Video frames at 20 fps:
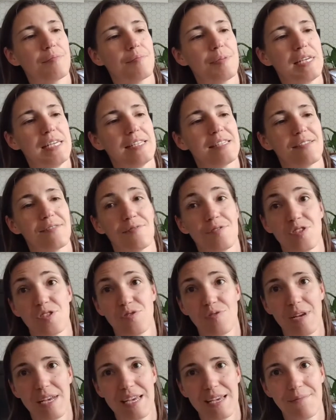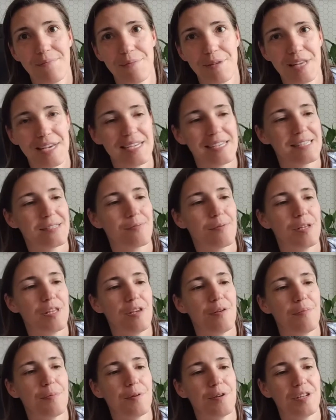piece of string in place when
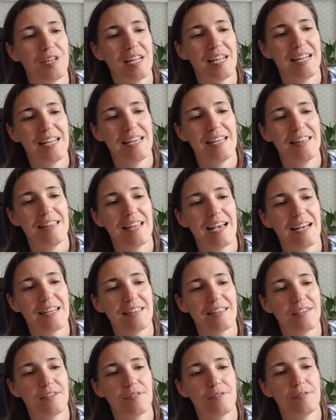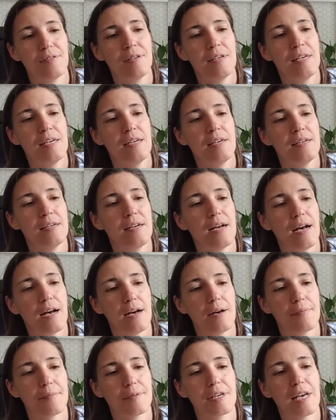you put it in that little
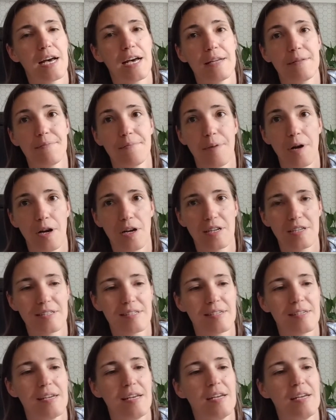cut part.